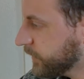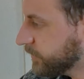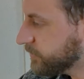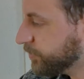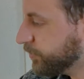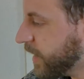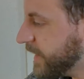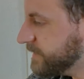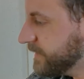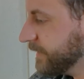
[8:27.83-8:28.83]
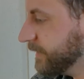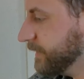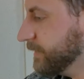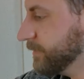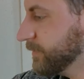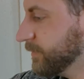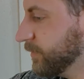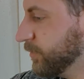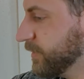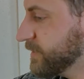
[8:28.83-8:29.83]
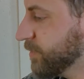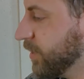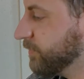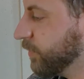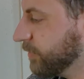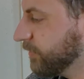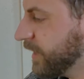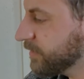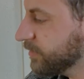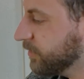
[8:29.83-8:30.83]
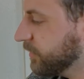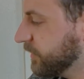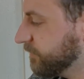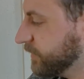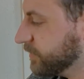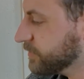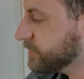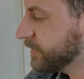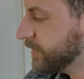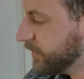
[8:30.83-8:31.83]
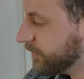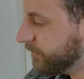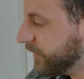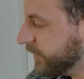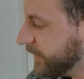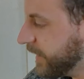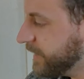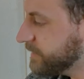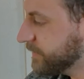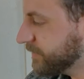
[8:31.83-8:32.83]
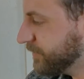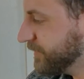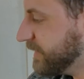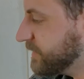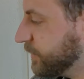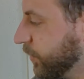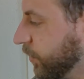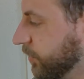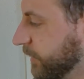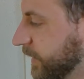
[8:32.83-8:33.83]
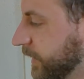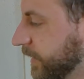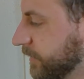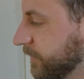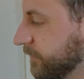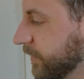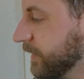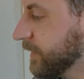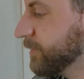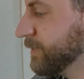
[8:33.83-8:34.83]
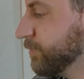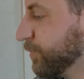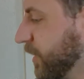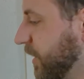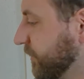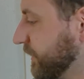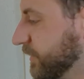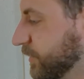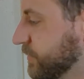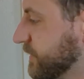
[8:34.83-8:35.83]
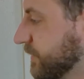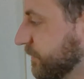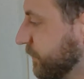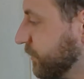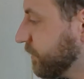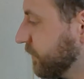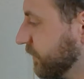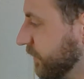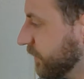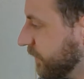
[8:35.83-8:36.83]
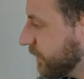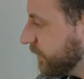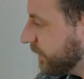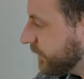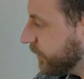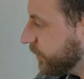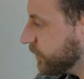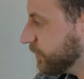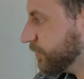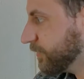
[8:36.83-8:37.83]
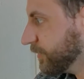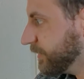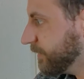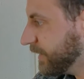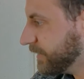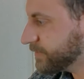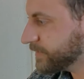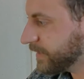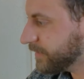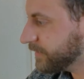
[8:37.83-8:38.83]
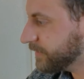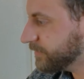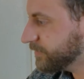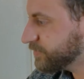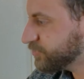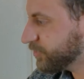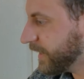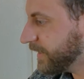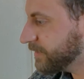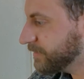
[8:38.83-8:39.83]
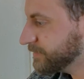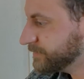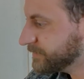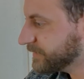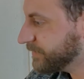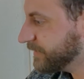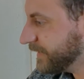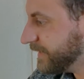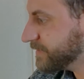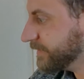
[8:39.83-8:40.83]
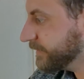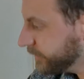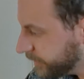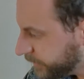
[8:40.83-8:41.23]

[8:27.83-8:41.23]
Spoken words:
Surprisingly, due to the small form factor, it feels very nice. It's easy to hold in my hand. I feel like I could probably use it for, I don't know, a good 30 minutes without any strain easily.